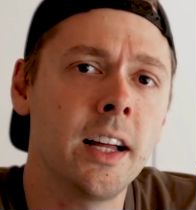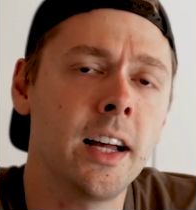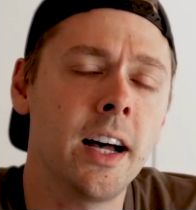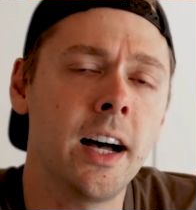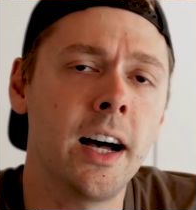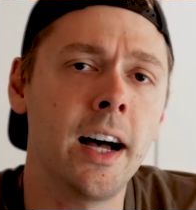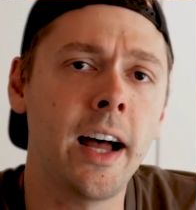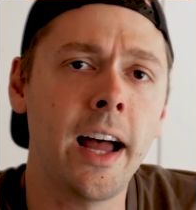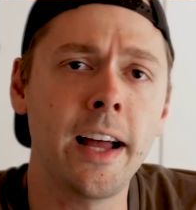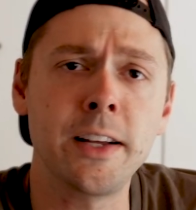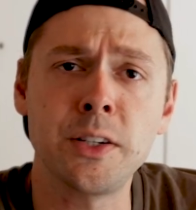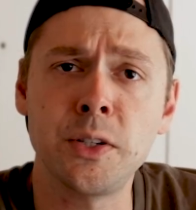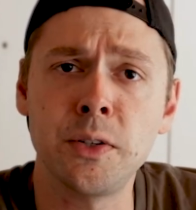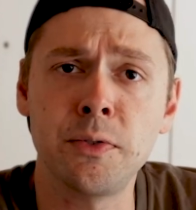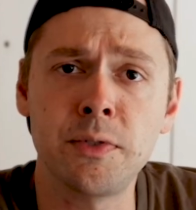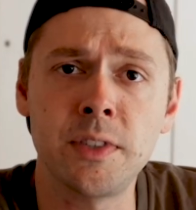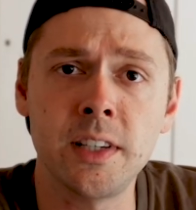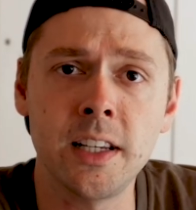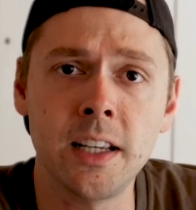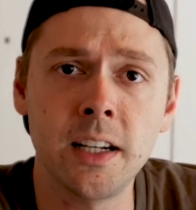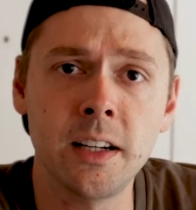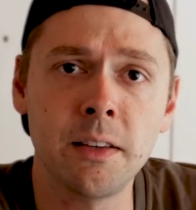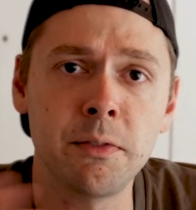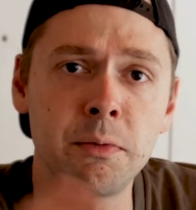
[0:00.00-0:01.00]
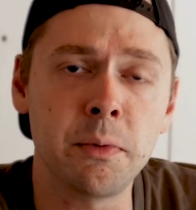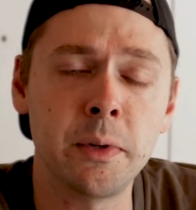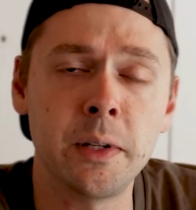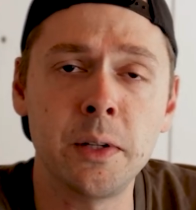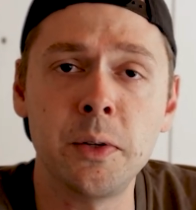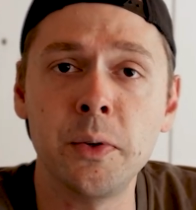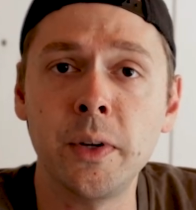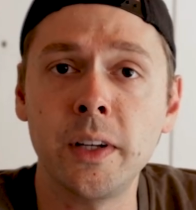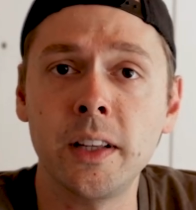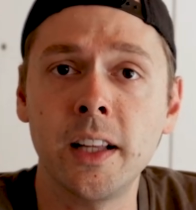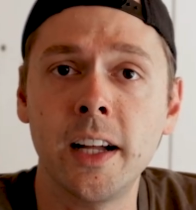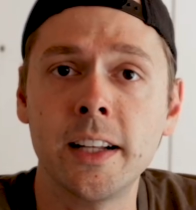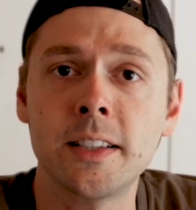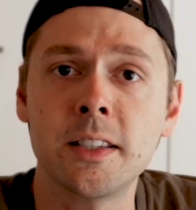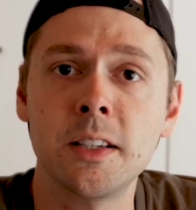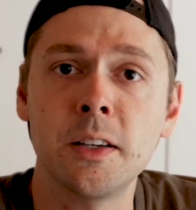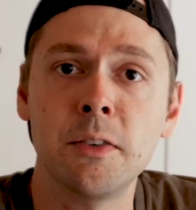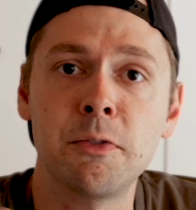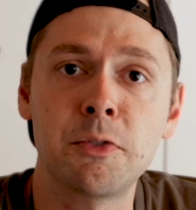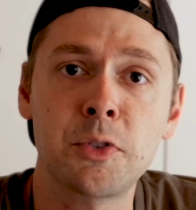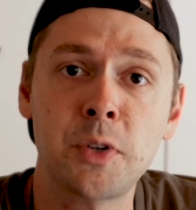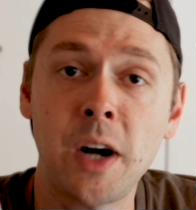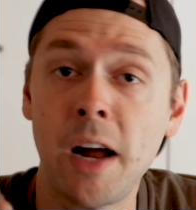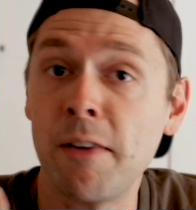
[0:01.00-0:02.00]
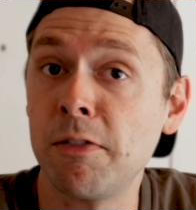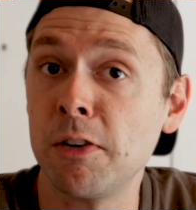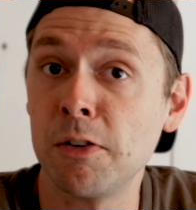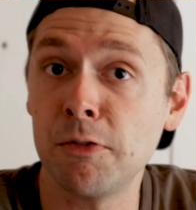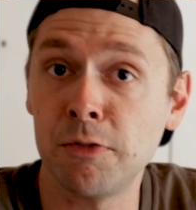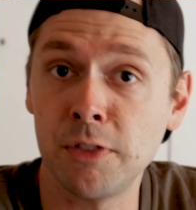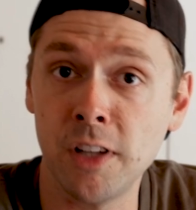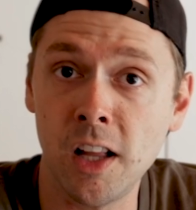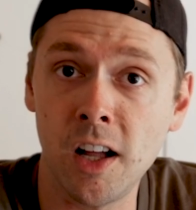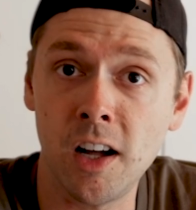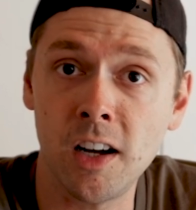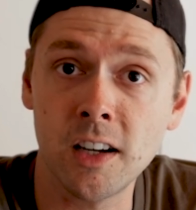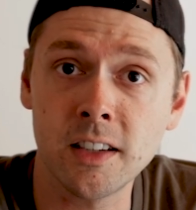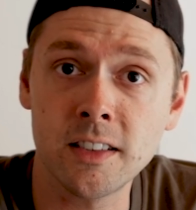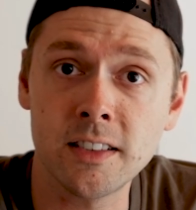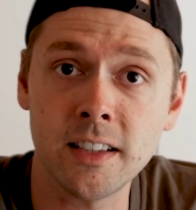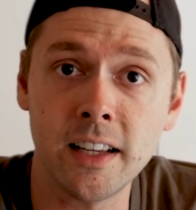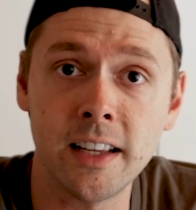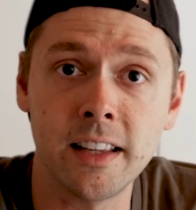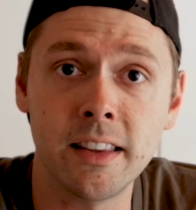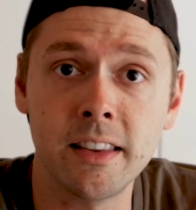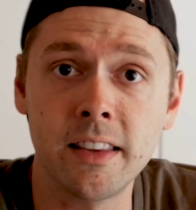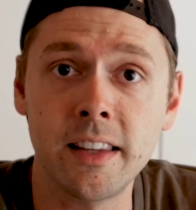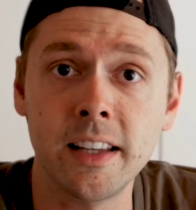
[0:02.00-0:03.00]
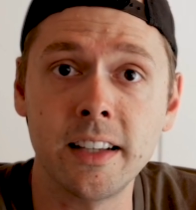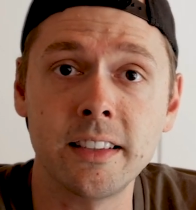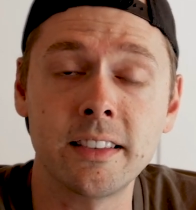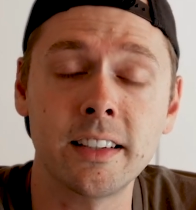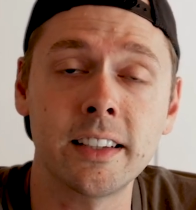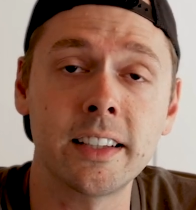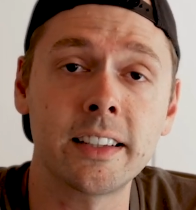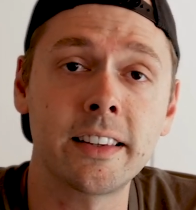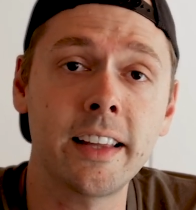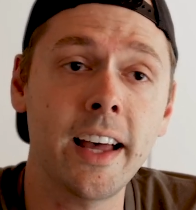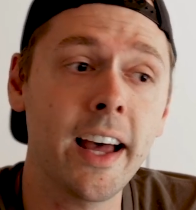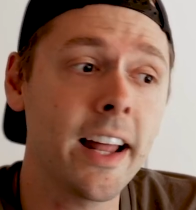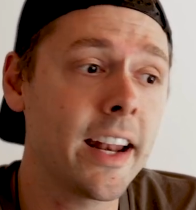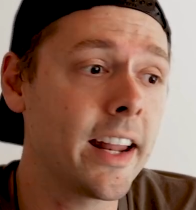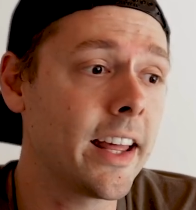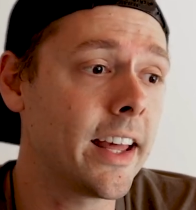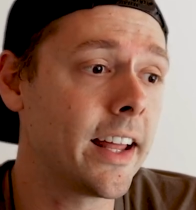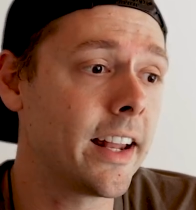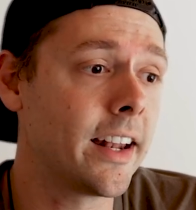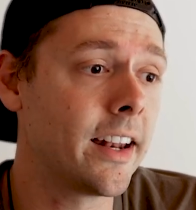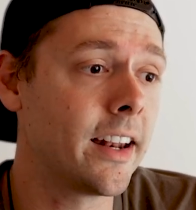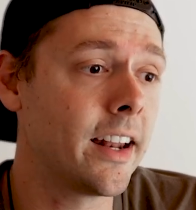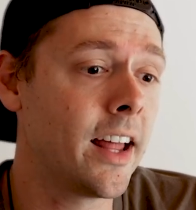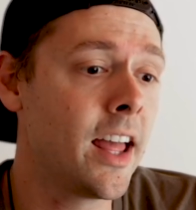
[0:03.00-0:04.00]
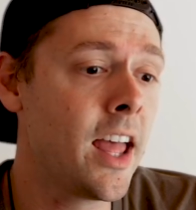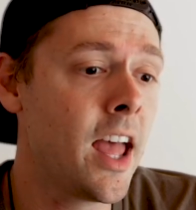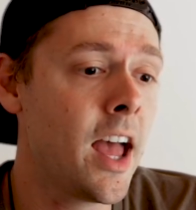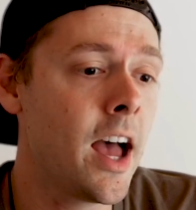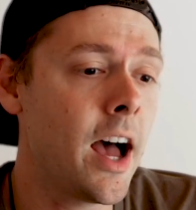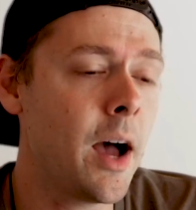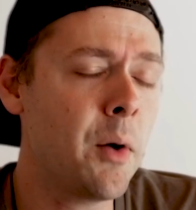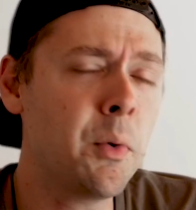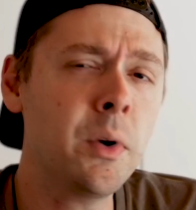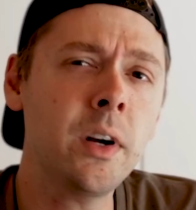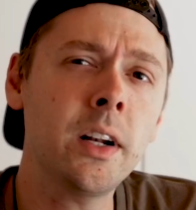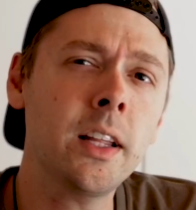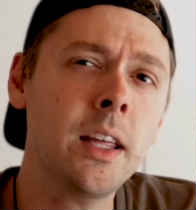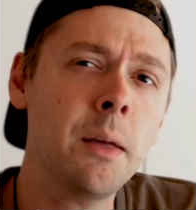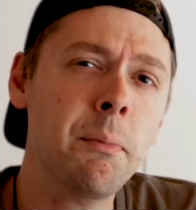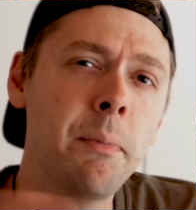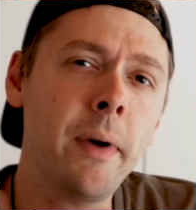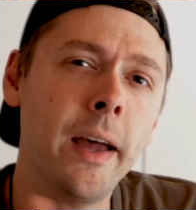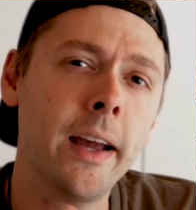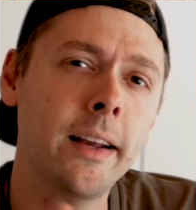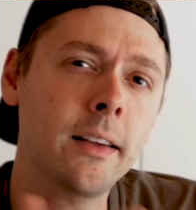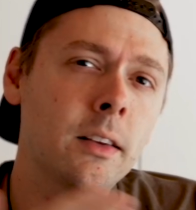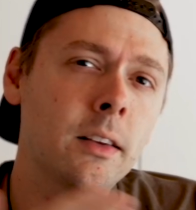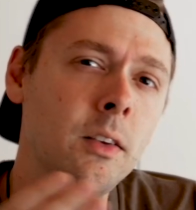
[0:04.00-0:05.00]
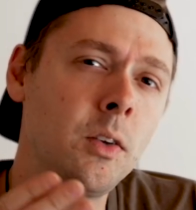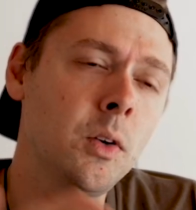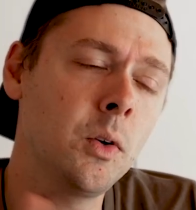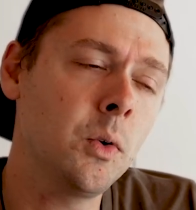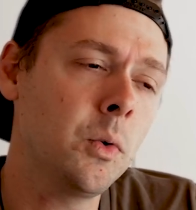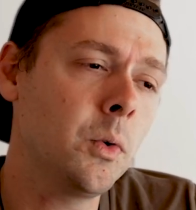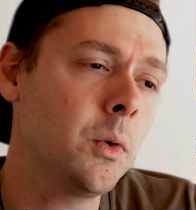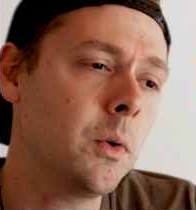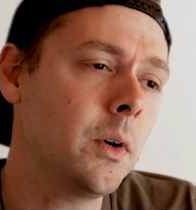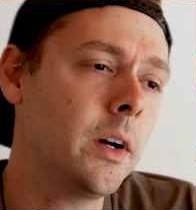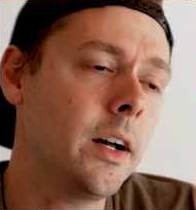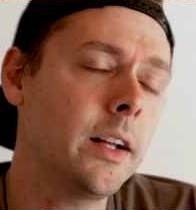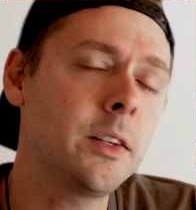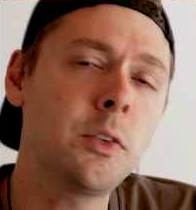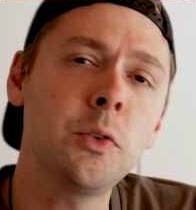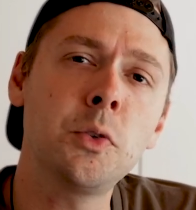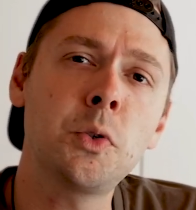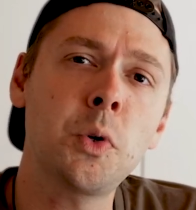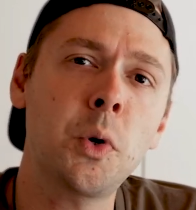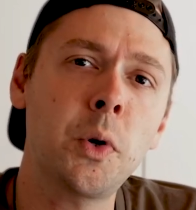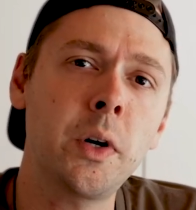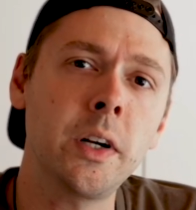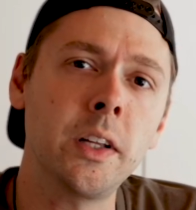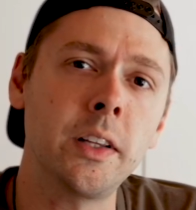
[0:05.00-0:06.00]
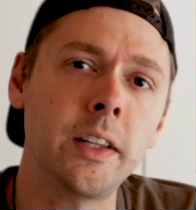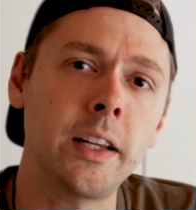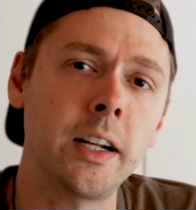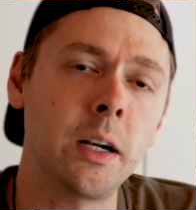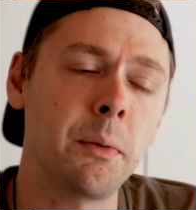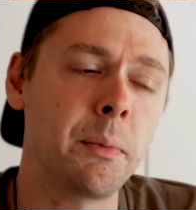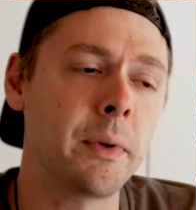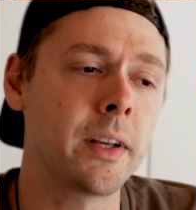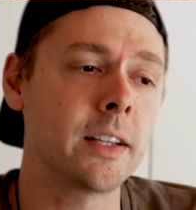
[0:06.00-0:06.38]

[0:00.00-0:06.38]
Uh, as you've seen, I've been doing lots of travel vlogs and things like that, and I wanted to get back to a tutorial here